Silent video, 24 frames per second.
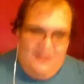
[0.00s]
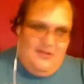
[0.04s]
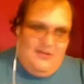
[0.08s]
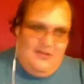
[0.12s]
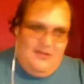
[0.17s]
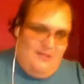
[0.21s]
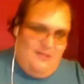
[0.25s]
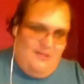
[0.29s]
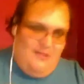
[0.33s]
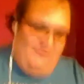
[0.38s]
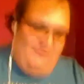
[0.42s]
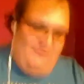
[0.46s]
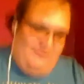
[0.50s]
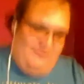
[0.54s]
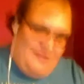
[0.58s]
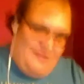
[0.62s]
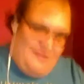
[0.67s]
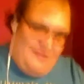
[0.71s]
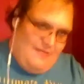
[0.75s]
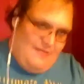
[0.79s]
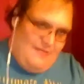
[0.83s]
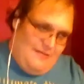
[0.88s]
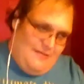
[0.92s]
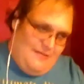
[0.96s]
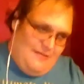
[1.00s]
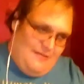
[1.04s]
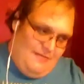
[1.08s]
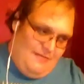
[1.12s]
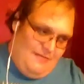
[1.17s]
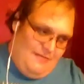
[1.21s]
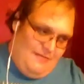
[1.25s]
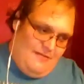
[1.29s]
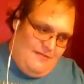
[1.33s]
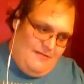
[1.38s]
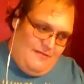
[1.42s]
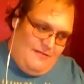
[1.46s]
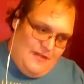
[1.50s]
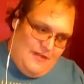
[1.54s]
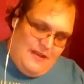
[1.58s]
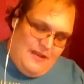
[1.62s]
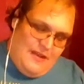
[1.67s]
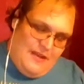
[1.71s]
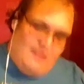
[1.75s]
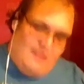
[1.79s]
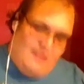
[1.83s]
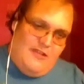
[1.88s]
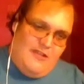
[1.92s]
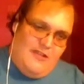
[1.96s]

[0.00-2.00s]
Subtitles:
but sometimes when they know that you're